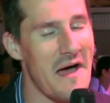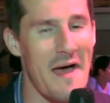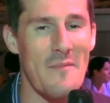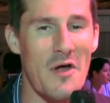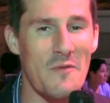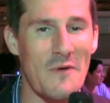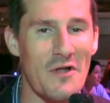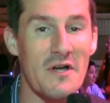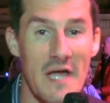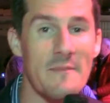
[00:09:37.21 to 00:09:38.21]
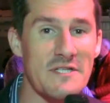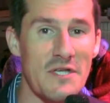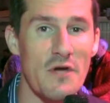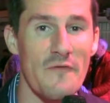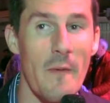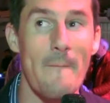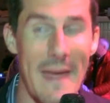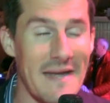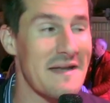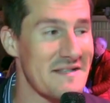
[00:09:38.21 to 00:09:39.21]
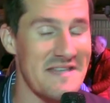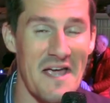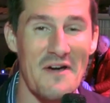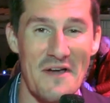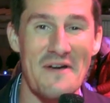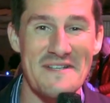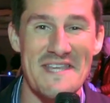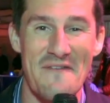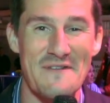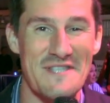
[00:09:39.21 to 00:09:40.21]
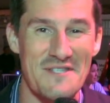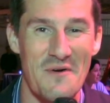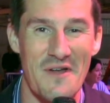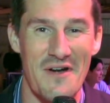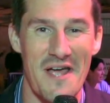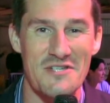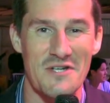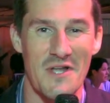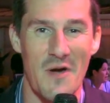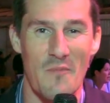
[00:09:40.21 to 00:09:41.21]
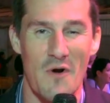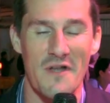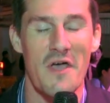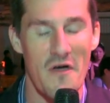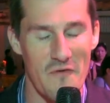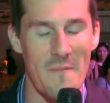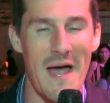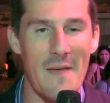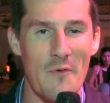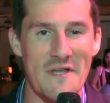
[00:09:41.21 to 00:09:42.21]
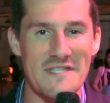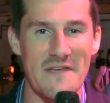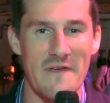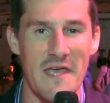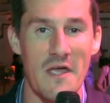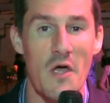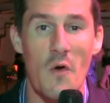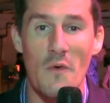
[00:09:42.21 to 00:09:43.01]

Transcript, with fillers: I'm Eric Mueller, coming to you from a maintenance hangar here at San Francisco International Airport for MilePoint TV.